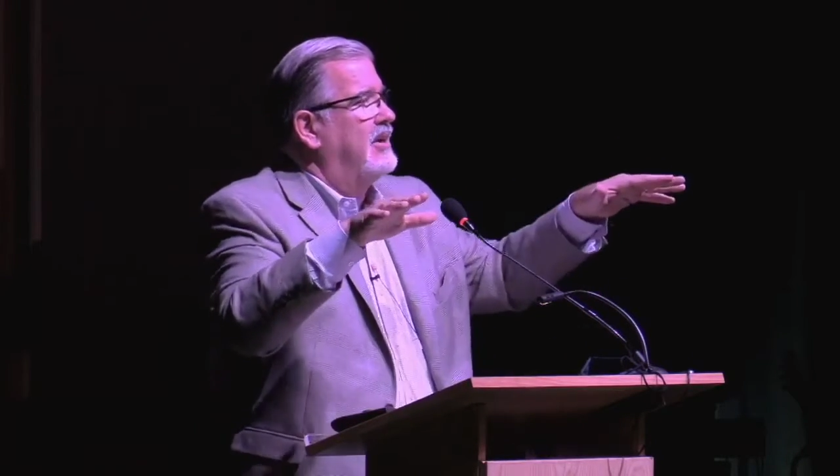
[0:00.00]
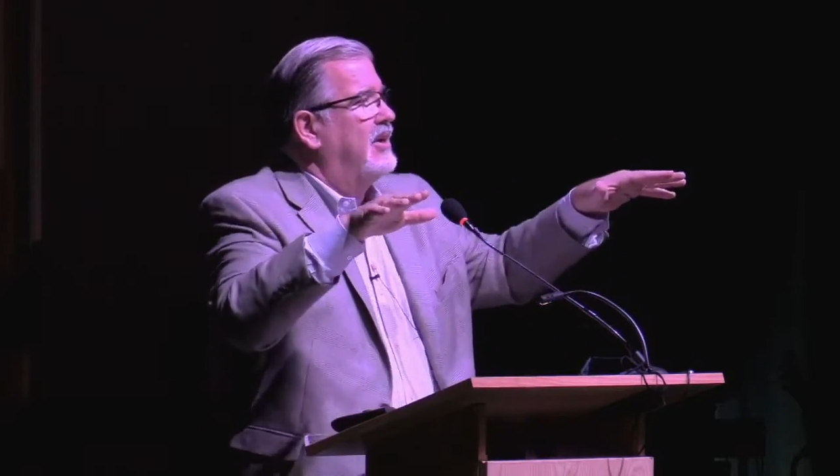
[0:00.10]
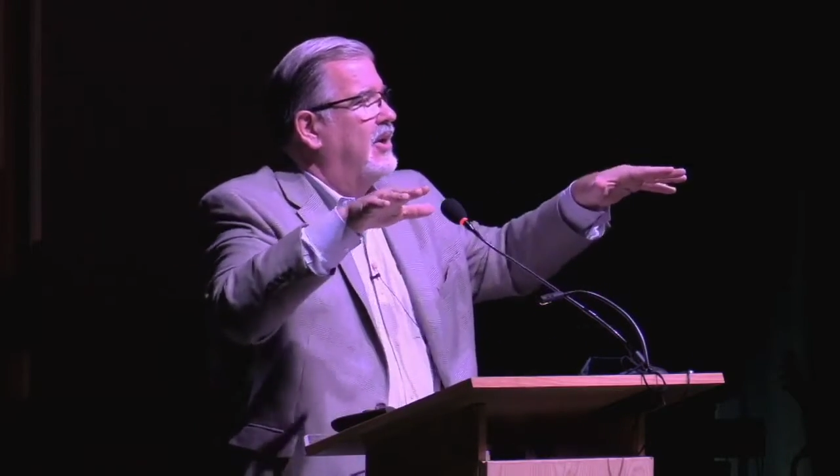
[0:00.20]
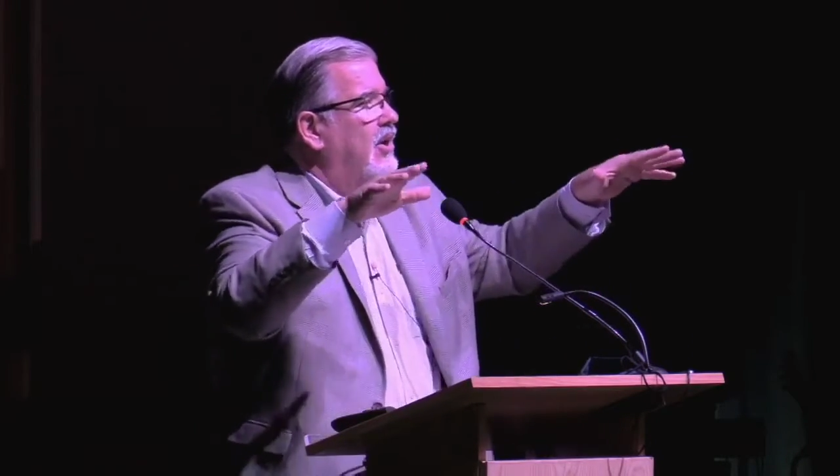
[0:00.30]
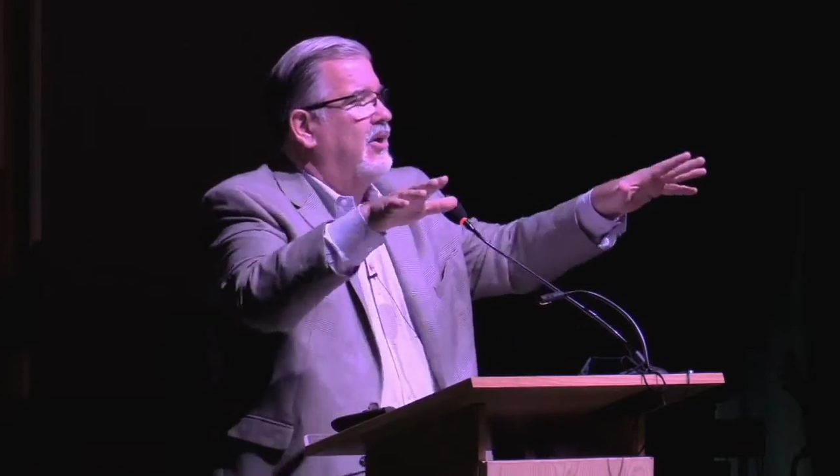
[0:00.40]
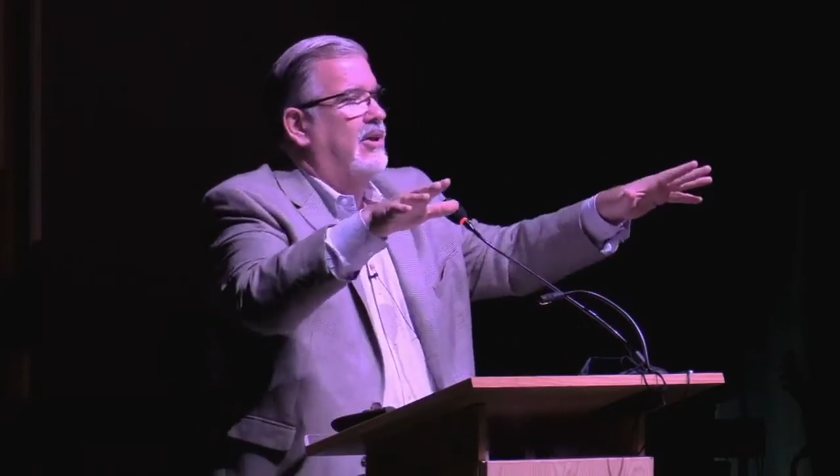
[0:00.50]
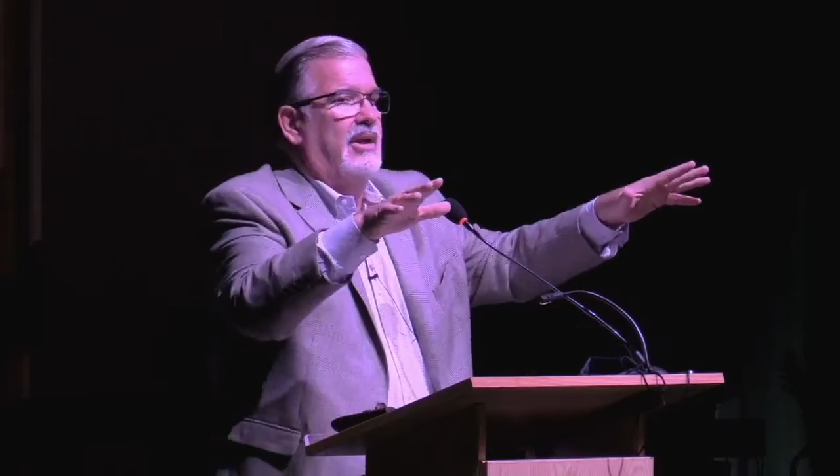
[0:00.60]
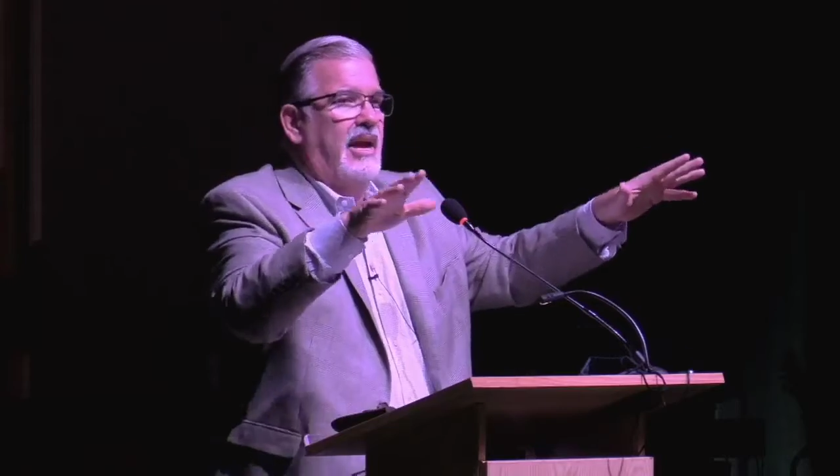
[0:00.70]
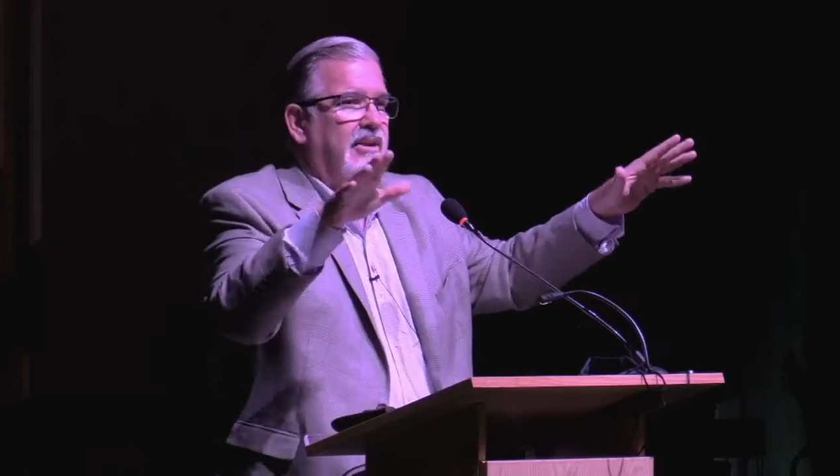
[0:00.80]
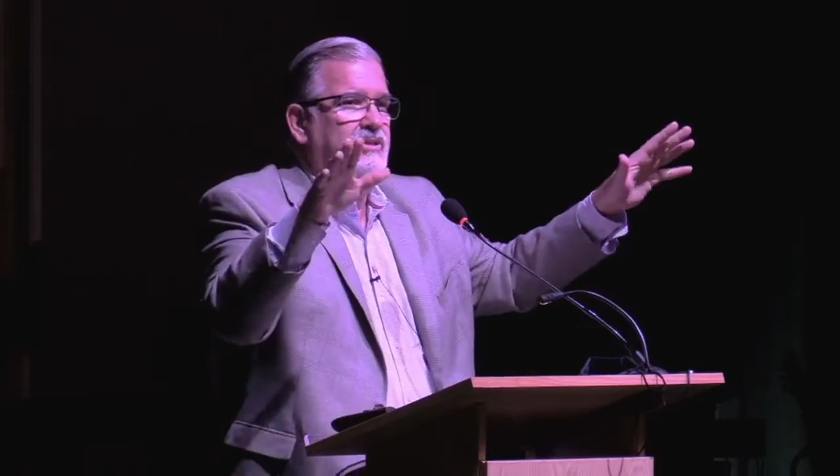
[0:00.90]
that
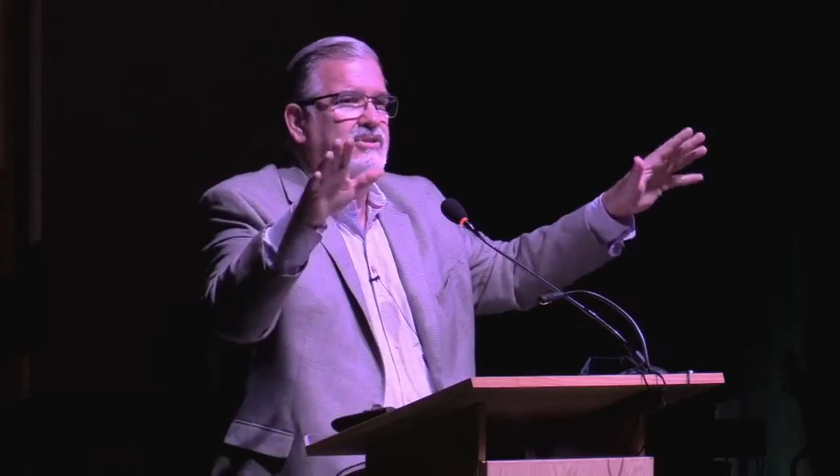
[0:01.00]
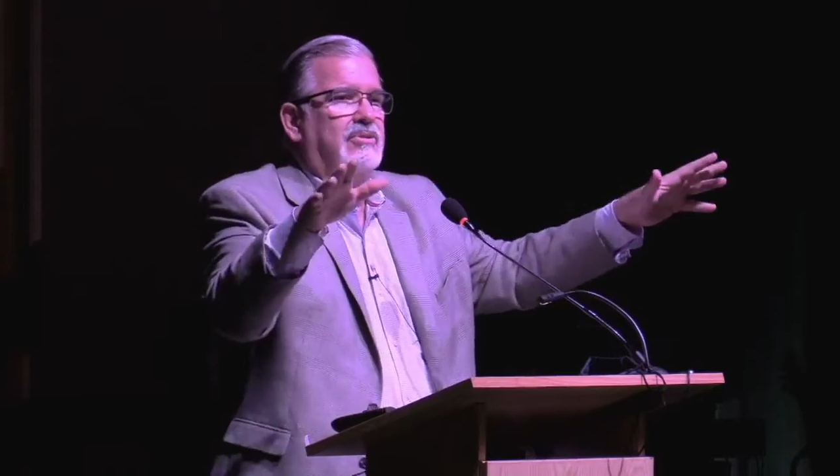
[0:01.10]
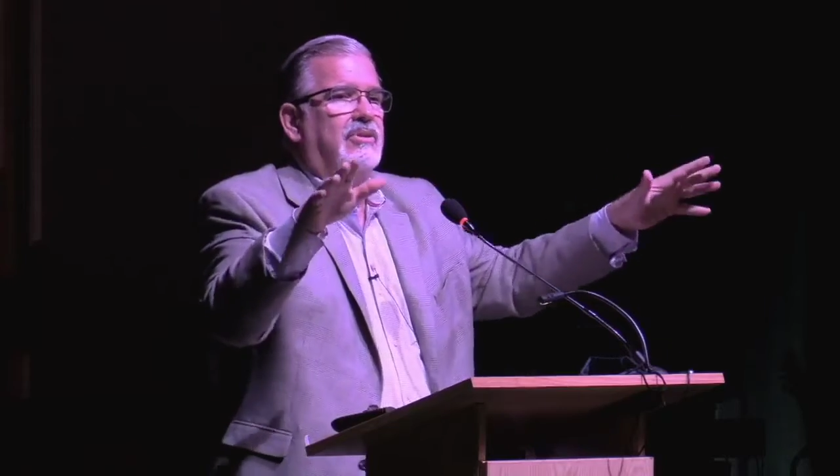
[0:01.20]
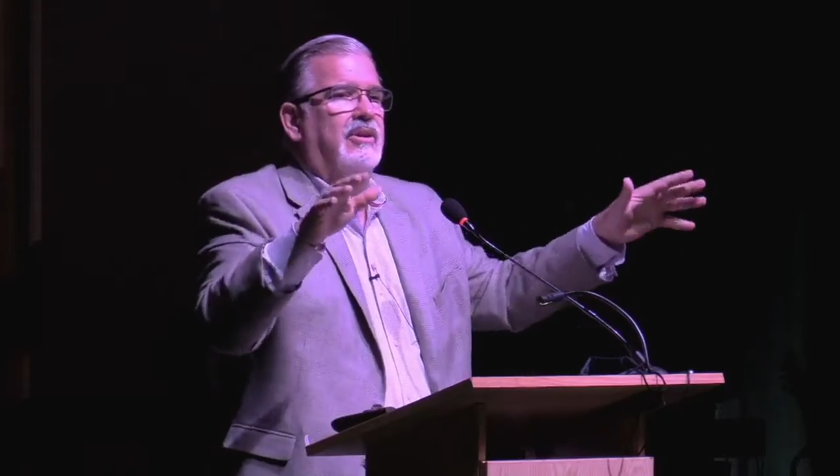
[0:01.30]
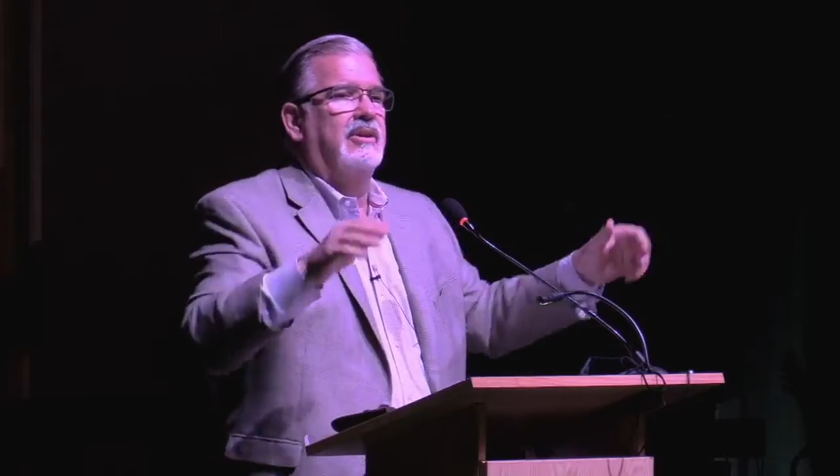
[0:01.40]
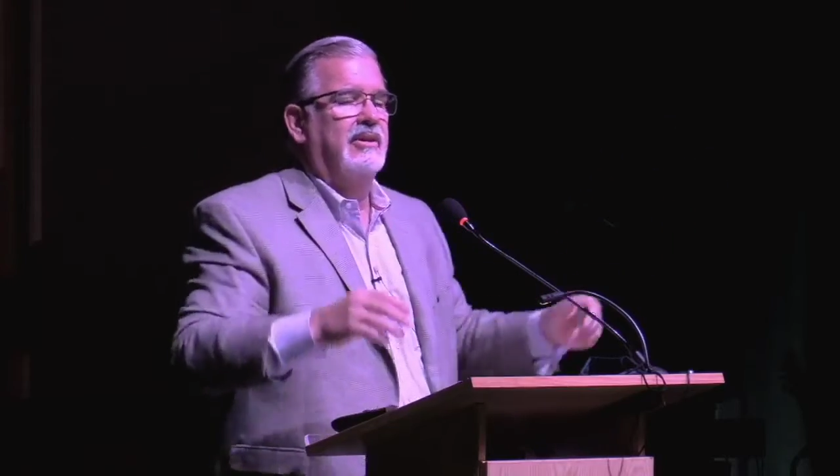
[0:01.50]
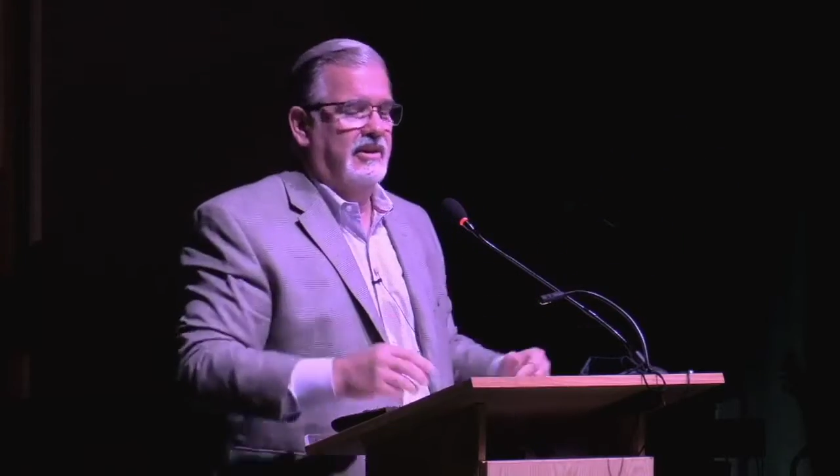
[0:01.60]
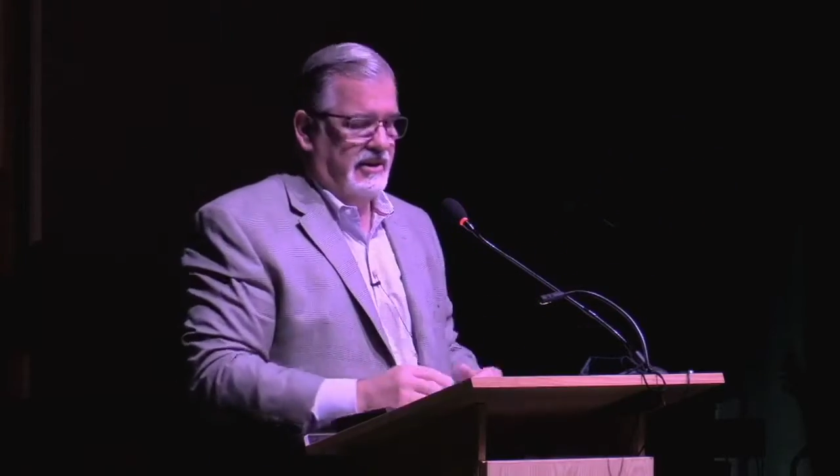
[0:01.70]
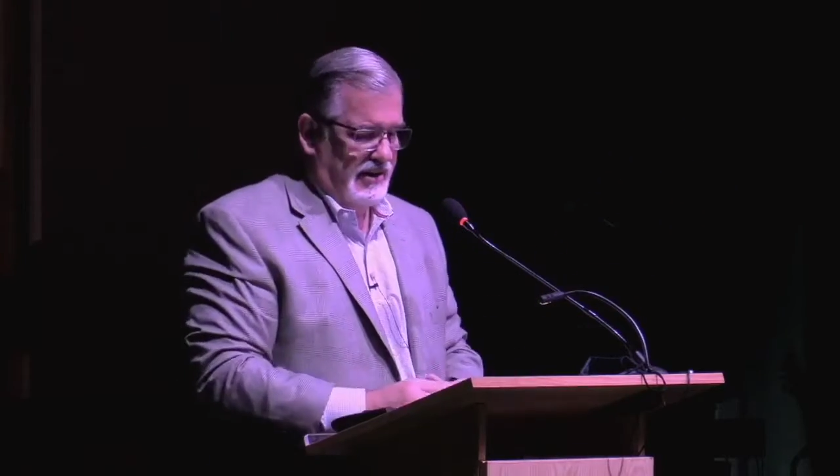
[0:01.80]
hurt and destroy.